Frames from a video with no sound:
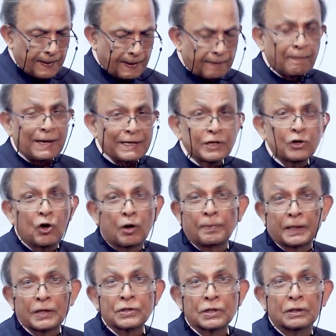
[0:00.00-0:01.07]
a mining
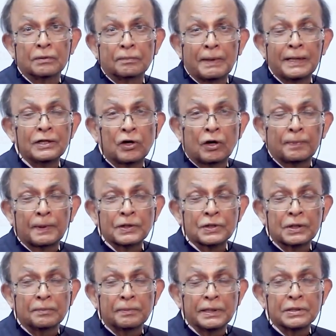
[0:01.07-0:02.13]
operation. Mining
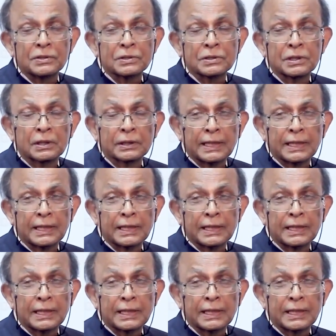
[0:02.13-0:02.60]
operation means